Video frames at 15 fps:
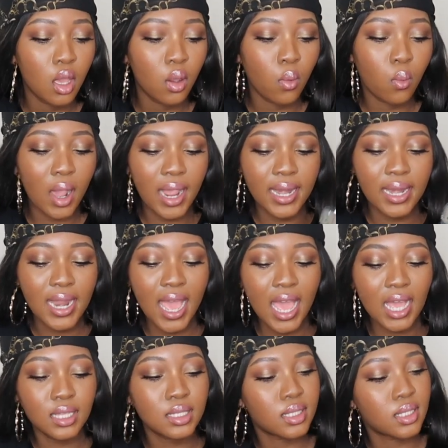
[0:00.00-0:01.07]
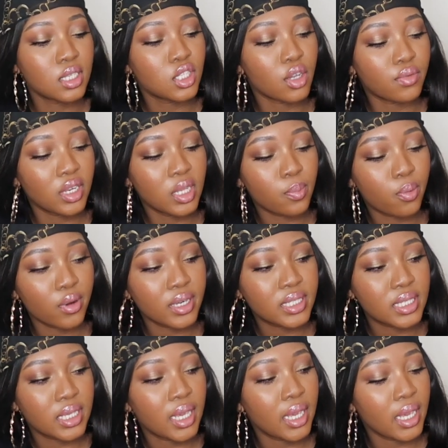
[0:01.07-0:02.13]
Why not? These are really
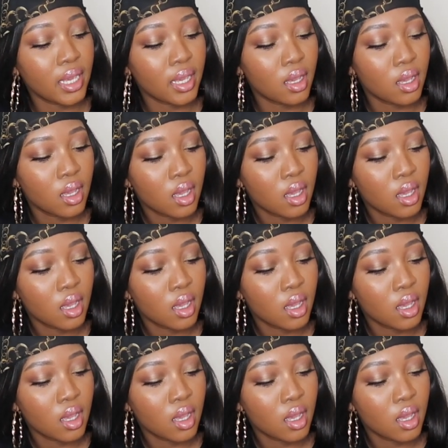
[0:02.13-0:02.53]
pretty,